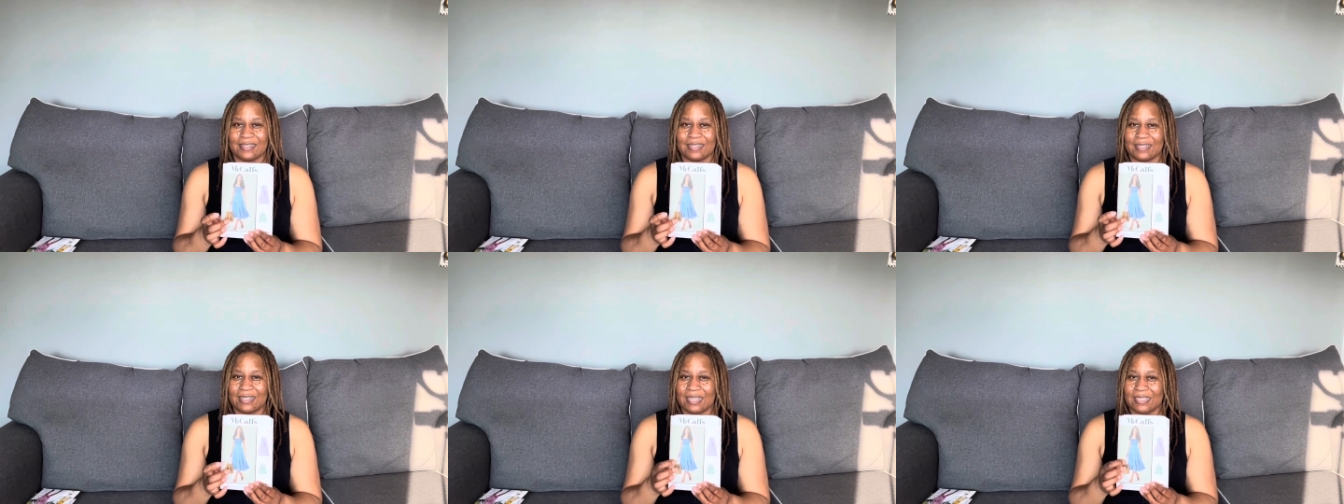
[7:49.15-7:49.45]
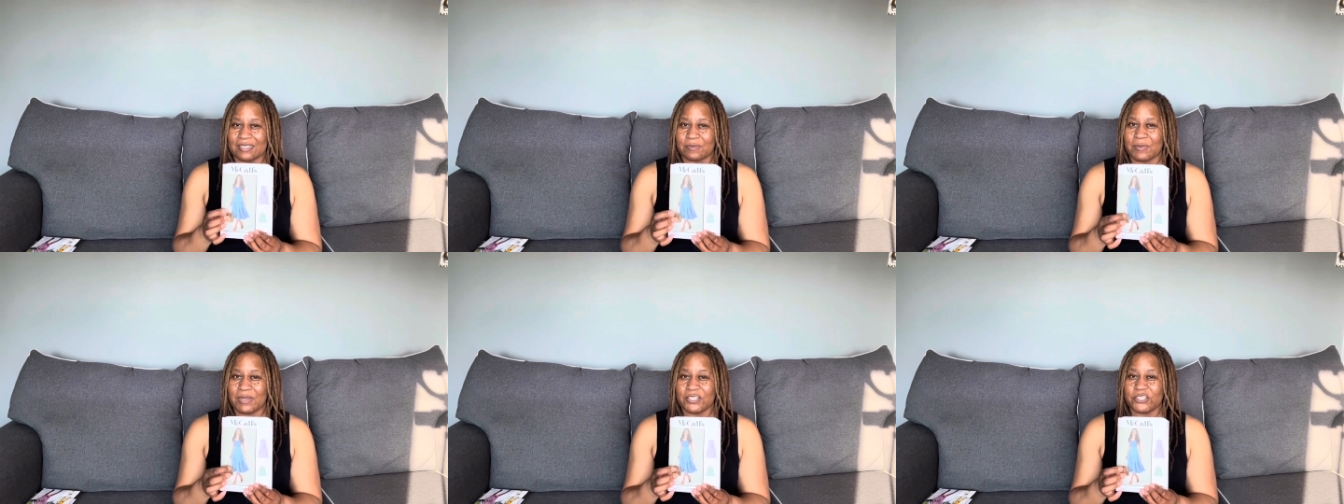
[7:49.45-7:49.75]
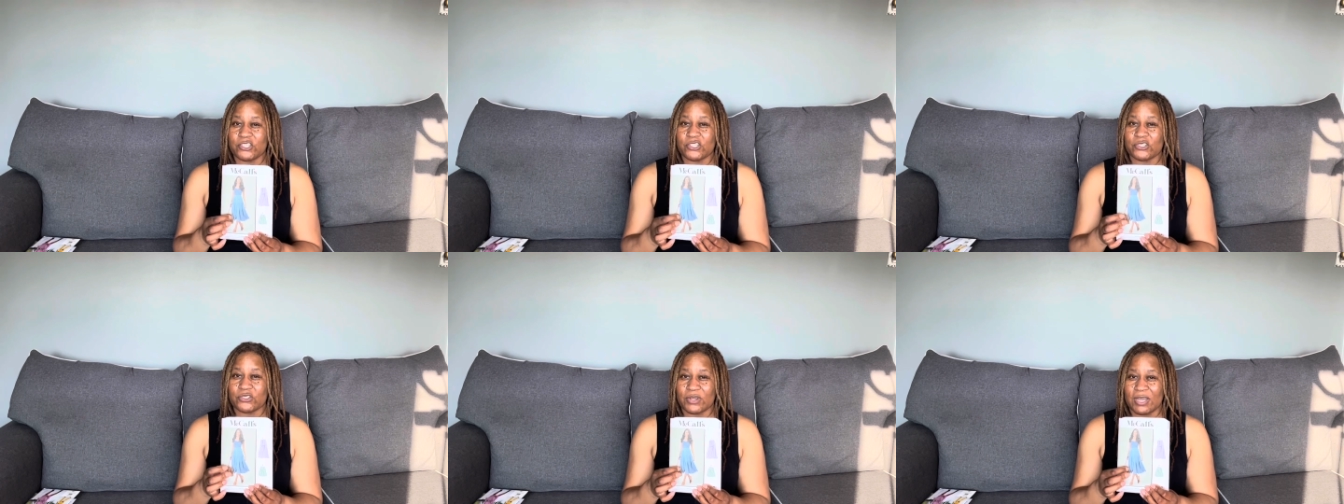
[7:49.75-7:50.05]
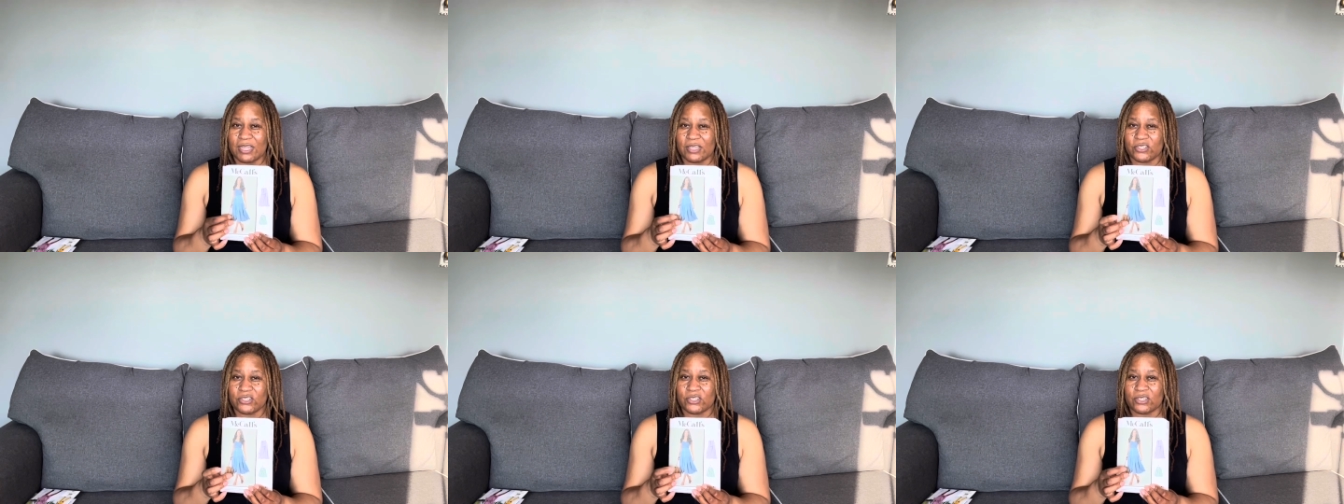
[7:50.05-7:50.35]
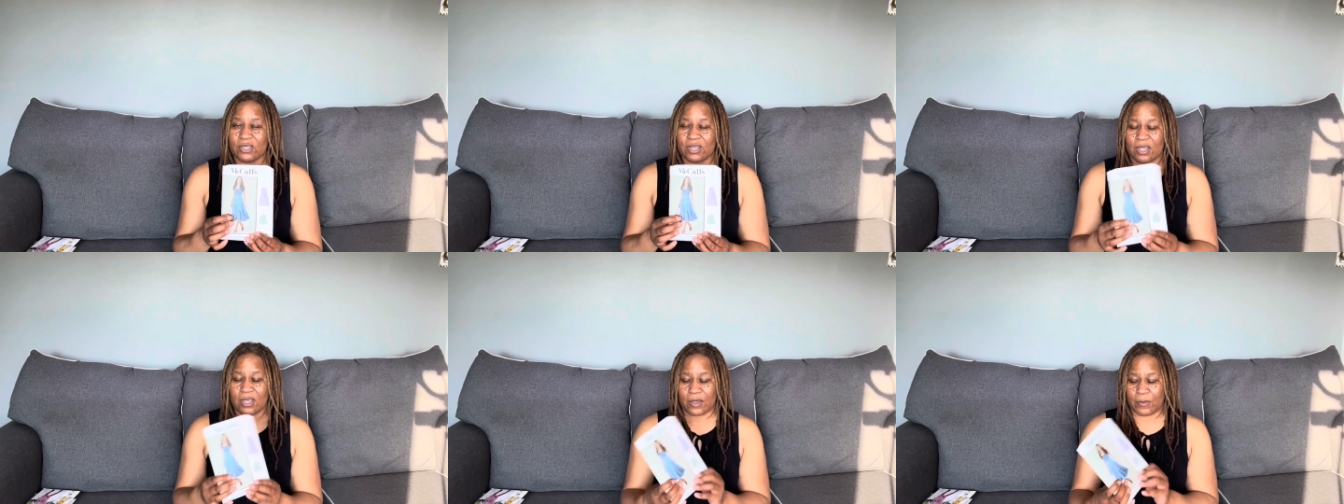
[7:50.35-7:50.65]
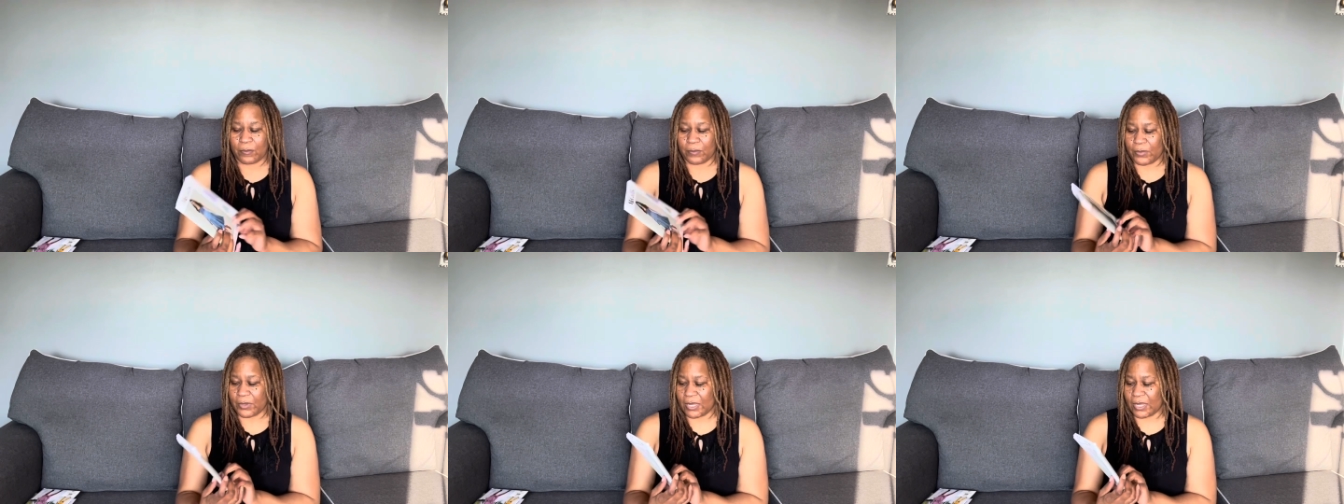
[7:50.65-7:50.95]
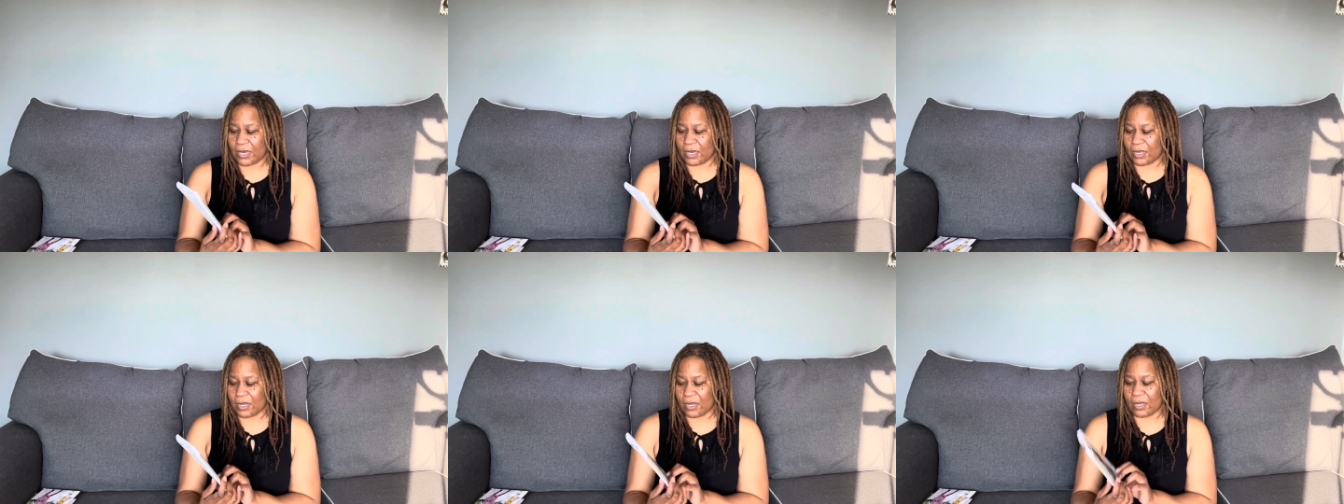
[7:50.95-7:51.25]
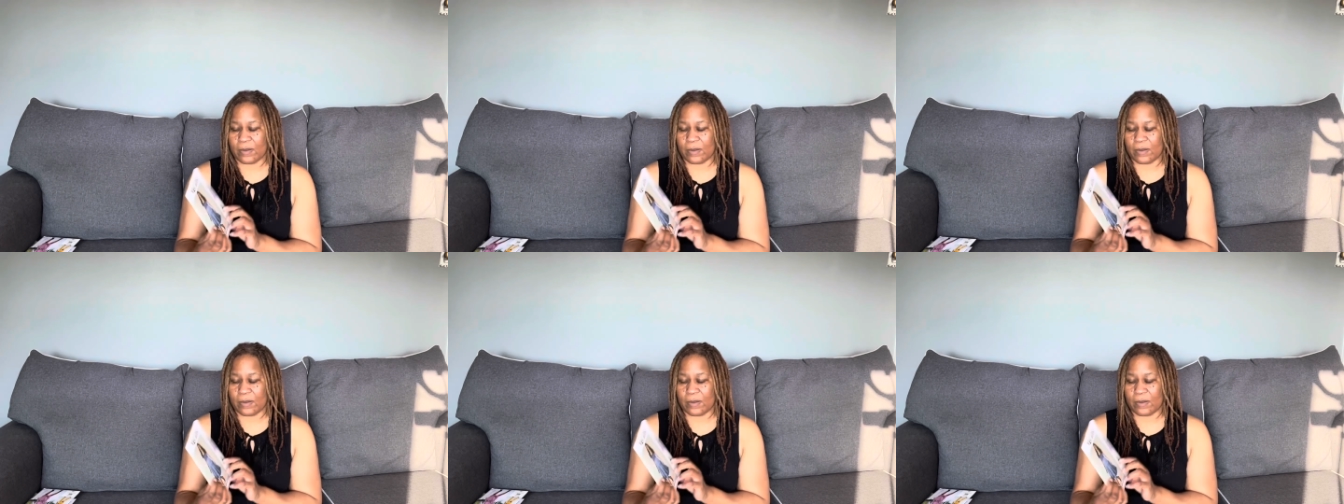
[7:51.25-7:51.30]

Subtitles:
That's my stretch, but